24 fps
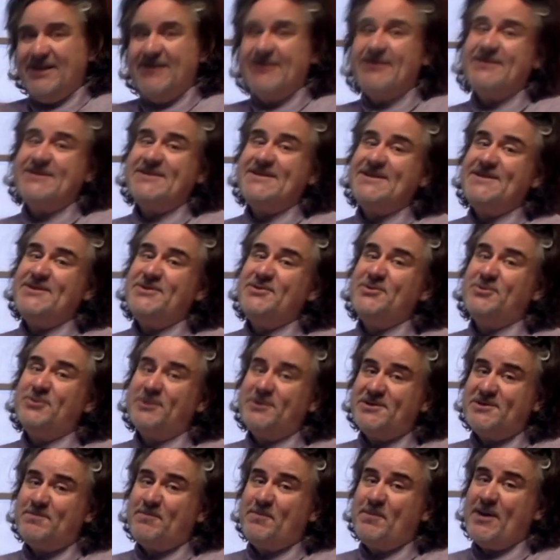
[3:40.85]
Now, see,
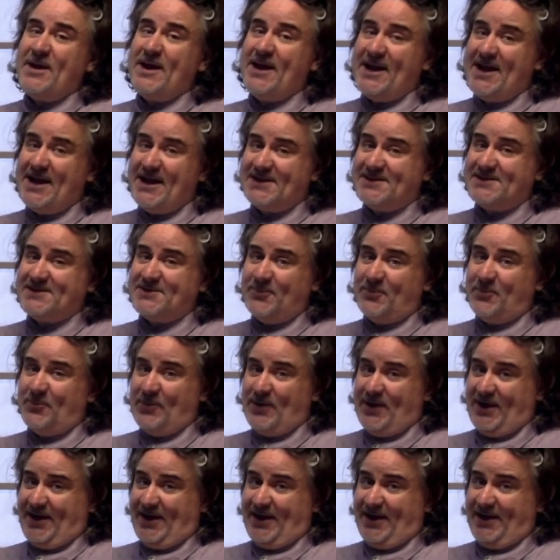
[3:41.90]
George passed
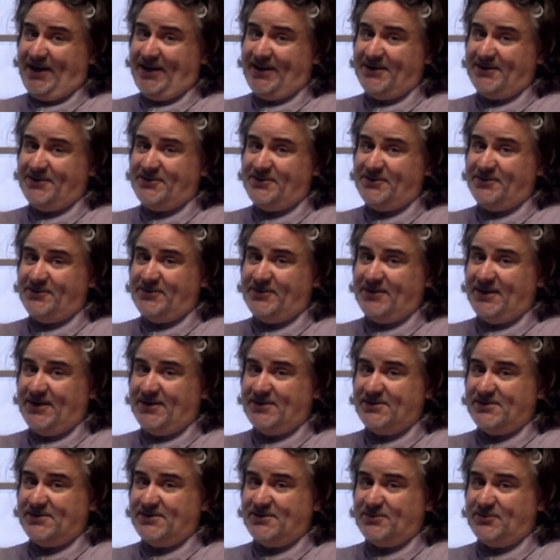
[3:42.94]
away in
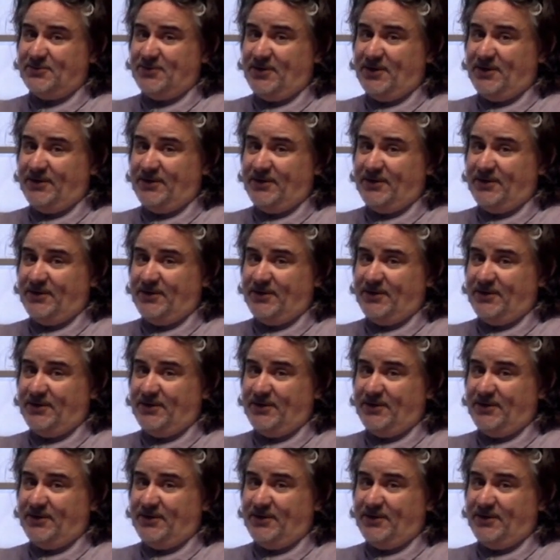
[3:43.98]
2012.